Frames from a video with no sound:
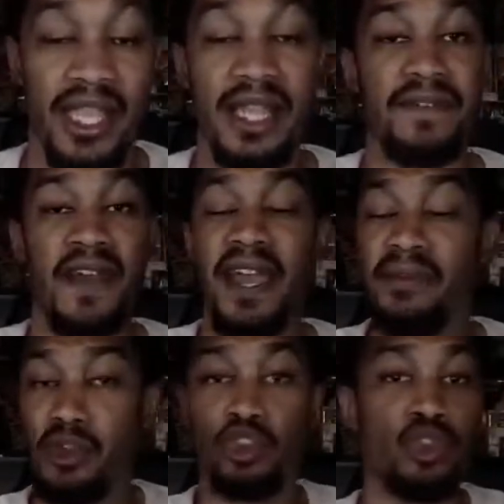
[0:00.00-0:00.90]
And if I
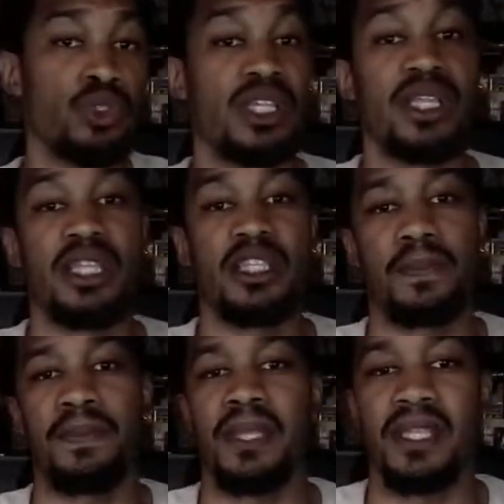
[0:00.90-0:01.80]
ever do send these to
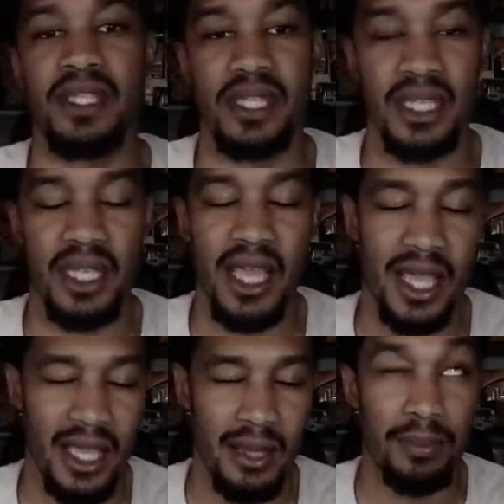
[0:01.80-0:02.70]

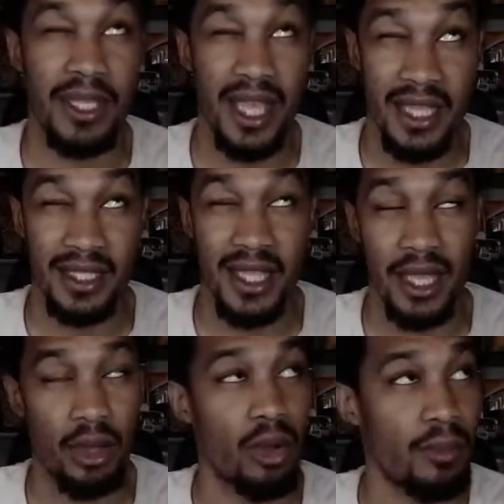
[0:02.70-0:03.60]

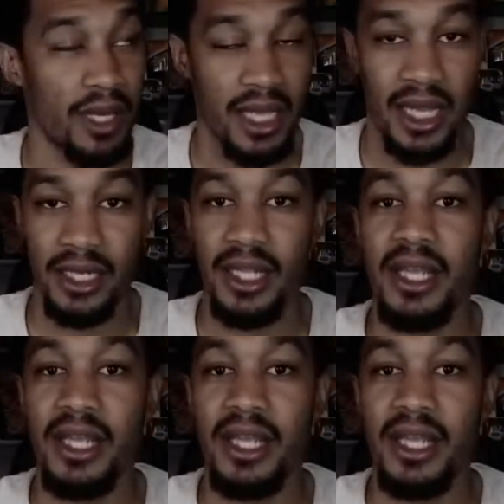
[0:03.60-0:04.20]
PSA, oh my god,